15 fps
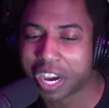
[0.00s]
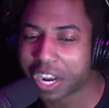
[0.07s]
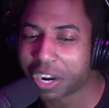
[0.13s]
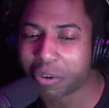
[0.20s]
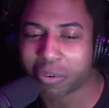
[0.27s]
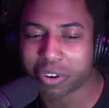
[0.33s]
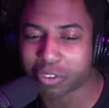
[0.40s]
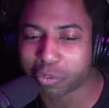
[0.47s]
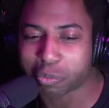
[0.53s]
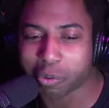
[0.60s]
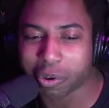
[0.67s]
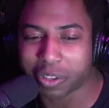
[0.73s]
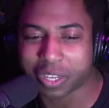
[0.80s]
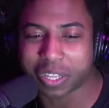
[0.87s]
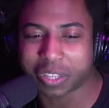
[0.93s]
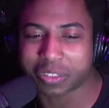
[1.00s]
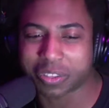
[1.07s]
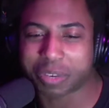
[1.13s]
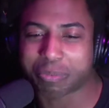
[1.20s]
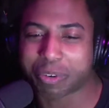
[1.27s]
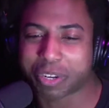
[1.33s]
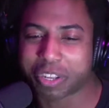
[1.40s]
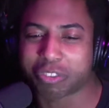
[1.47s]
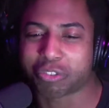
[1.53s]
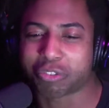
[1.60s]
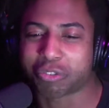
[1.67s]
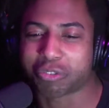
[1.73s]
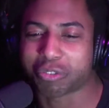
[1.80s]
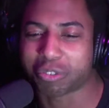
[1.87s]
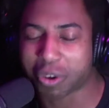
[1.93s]
I don't want to spoil anything, but it's
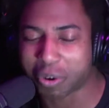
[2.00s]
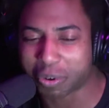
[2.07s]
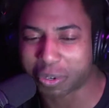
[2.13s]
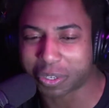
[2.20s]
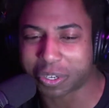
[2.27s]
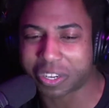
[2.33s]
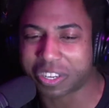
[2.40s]
so good.